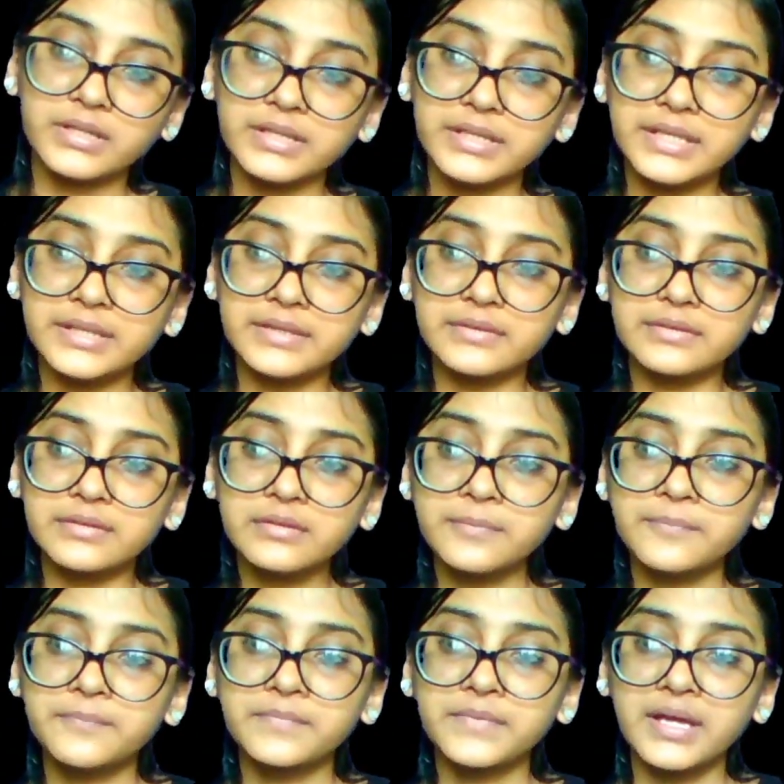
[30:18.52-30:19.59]

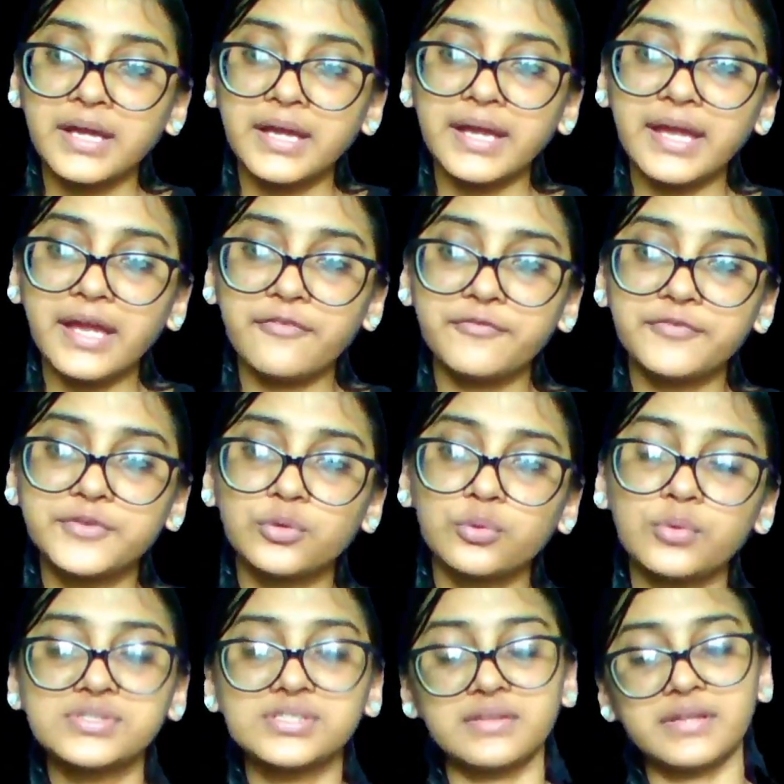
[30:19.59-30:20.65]
in
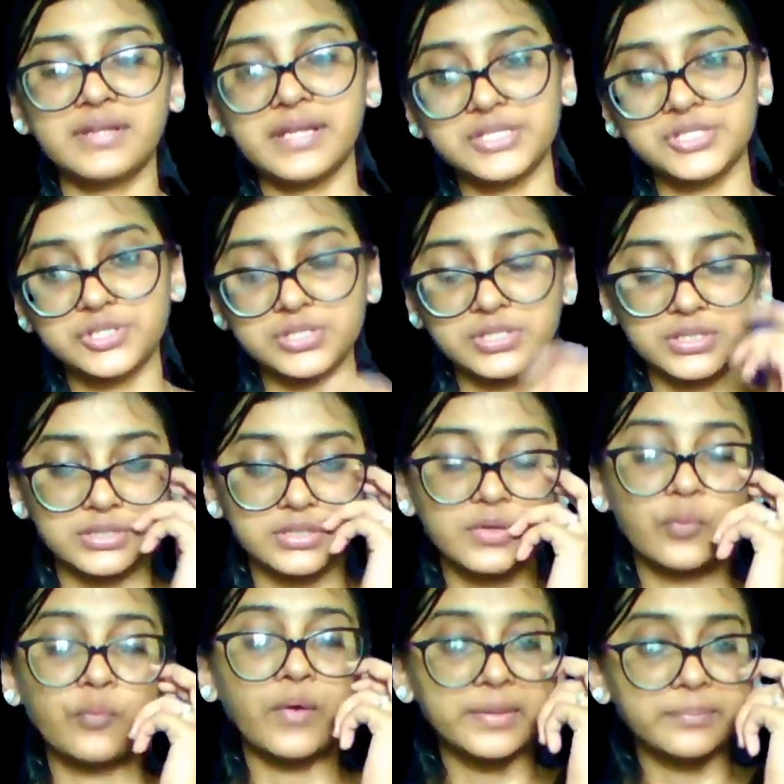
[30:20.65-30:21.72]
F2 generation?
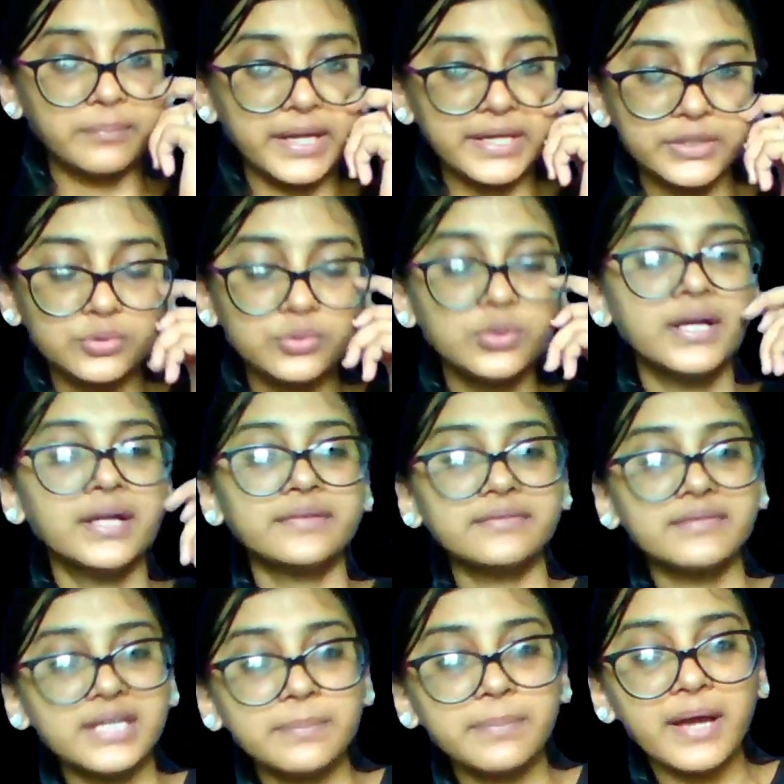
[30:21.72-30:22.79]
1 by 2,
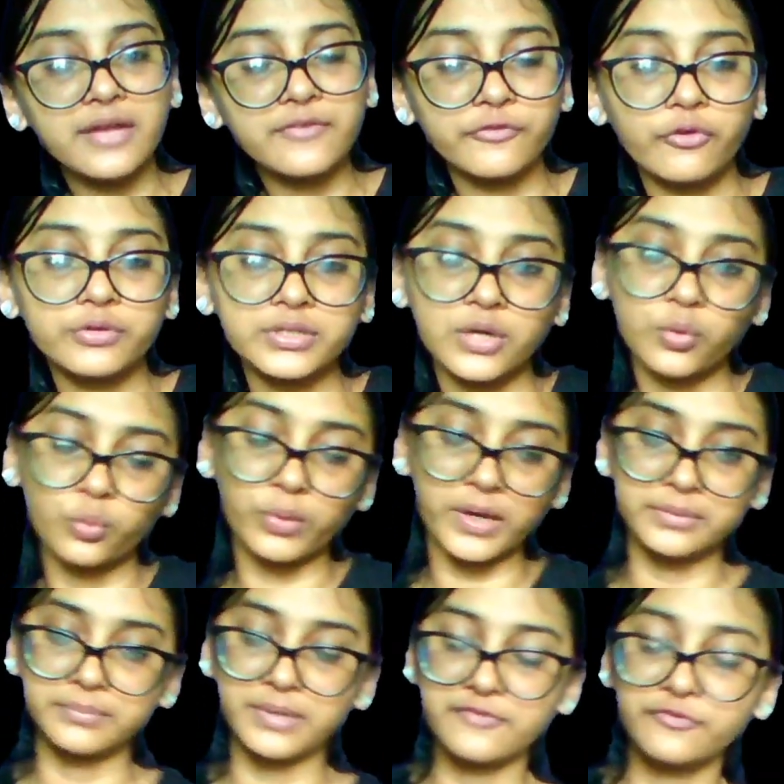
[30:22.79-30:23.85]
3 by 4,
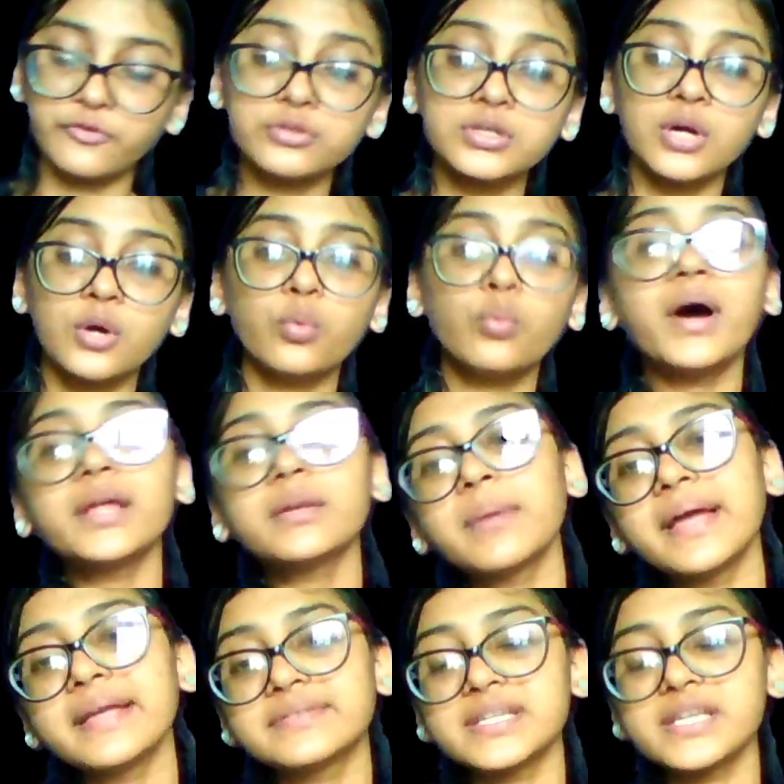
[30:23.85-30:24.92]
1 by 4, 1
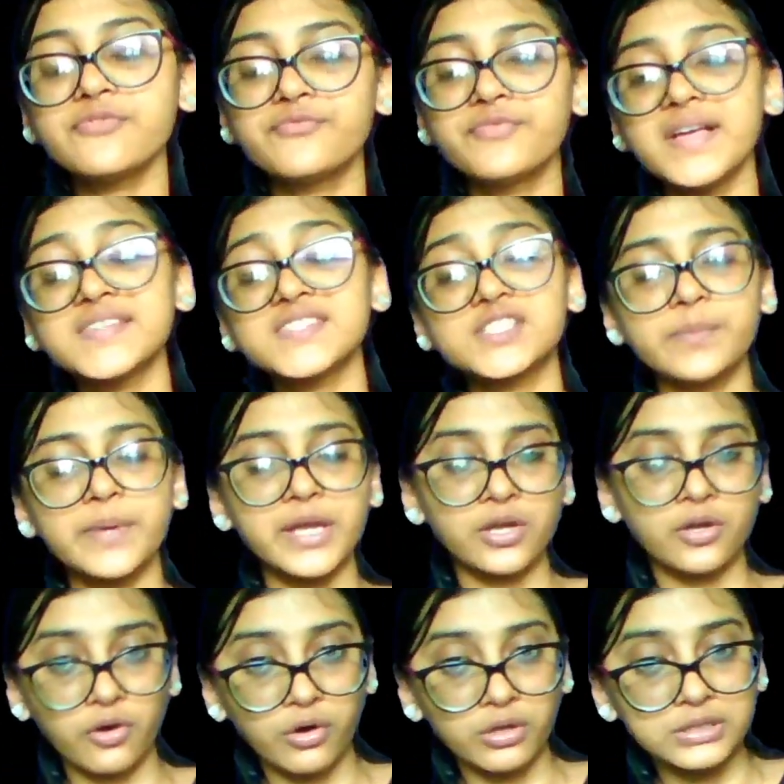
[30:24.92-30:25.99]
by 3, West
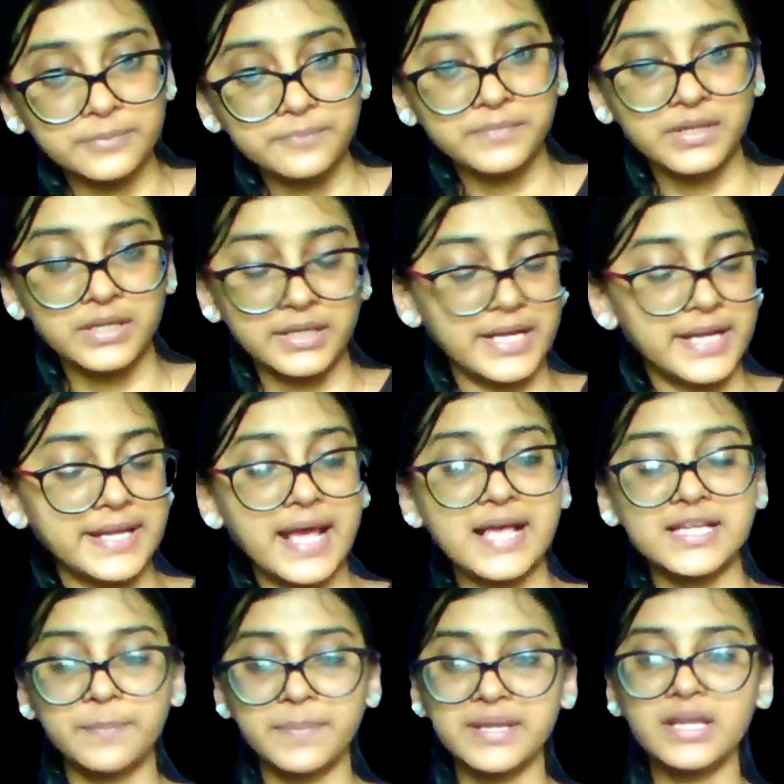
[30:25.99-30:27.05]
Bengal. It
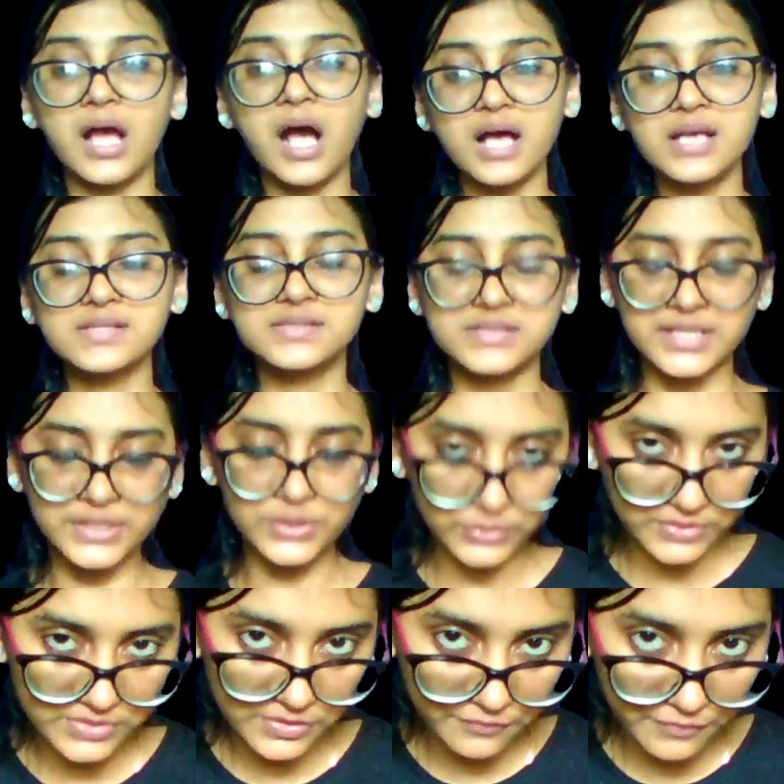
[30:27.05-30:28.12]
had been asked in
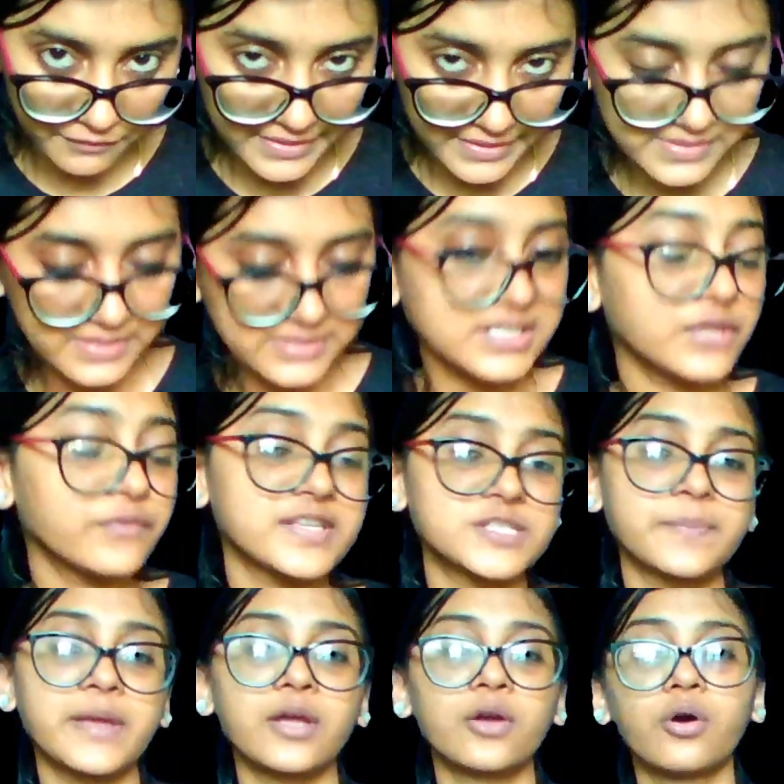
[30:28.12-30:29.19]
2015-16 West
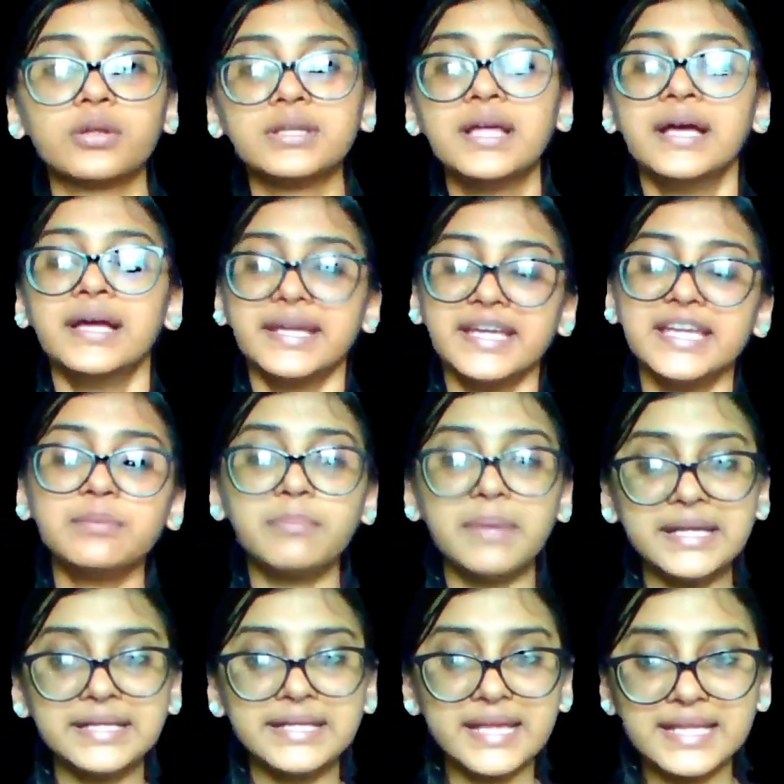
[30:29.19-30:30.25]
Bengal. In
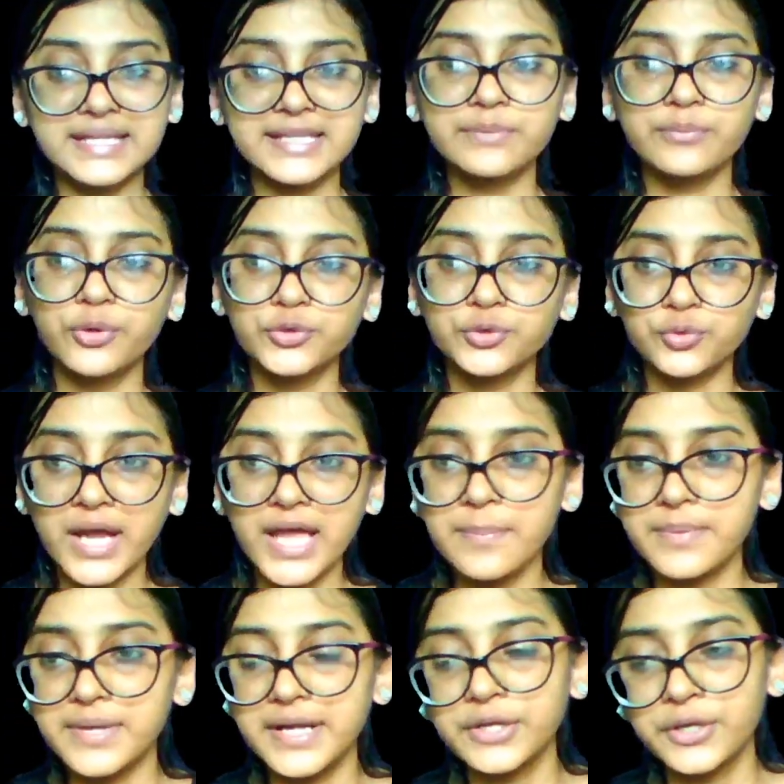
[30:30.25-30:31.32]
Mendelian
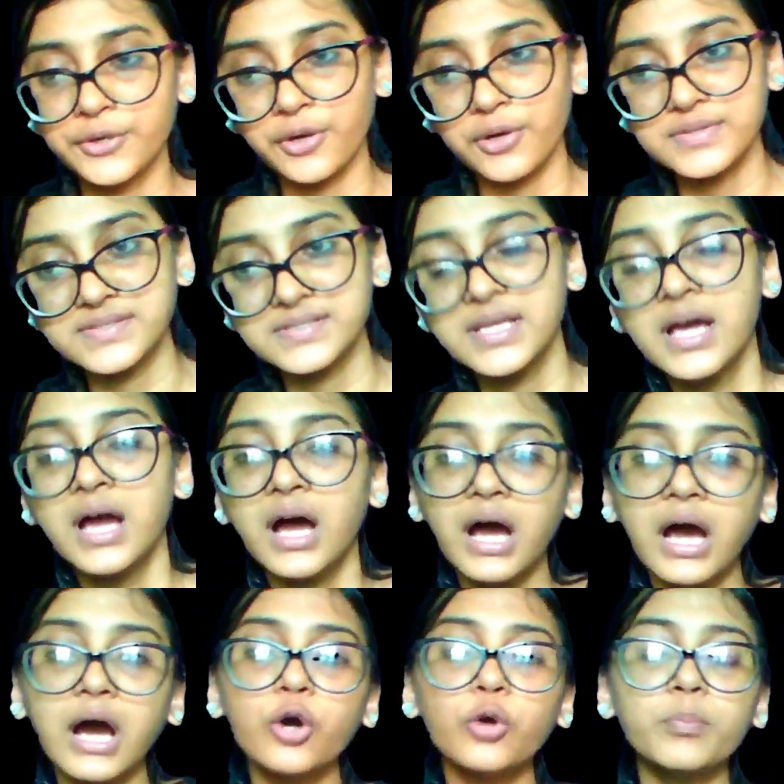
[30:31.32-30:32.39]
monohybrid cross,
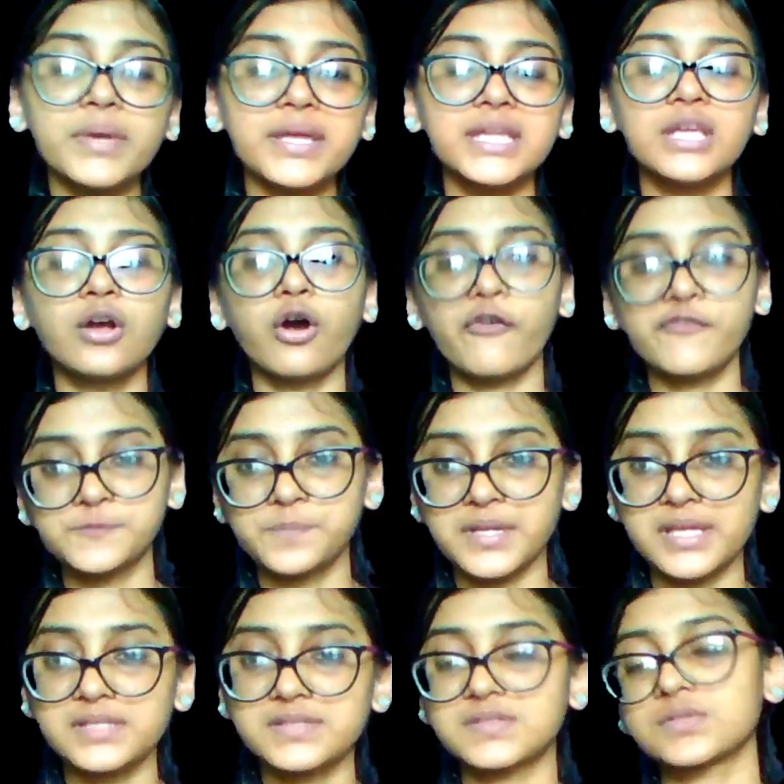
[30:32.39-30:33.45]
how many
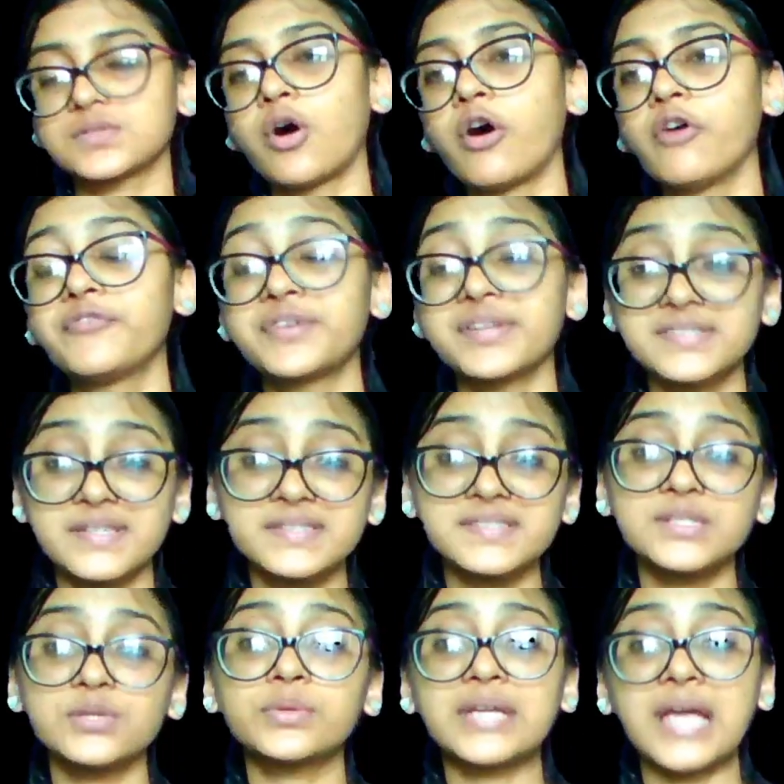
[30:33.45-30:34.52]
offsprings of
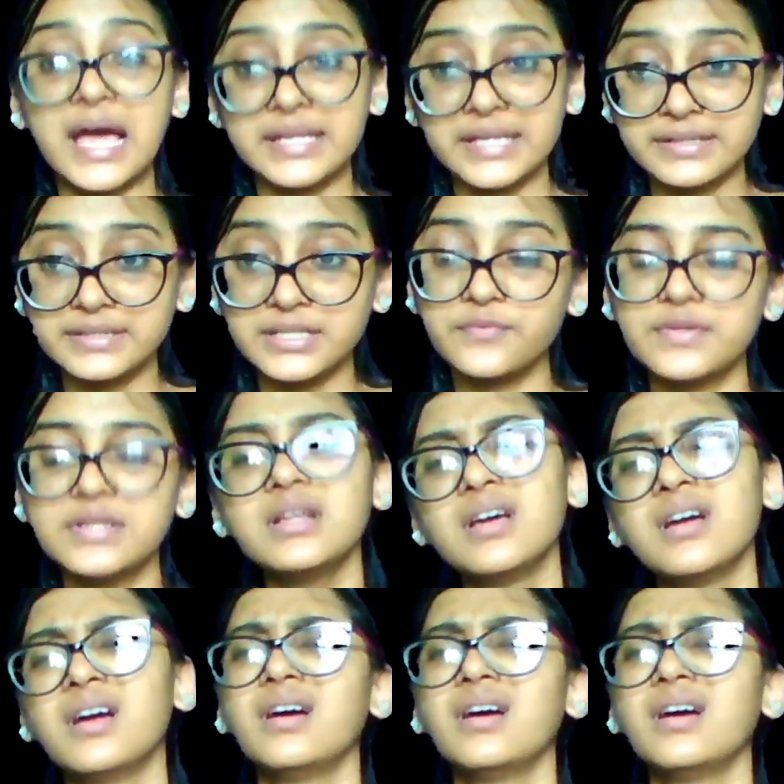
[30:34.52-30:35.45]
recessive character will?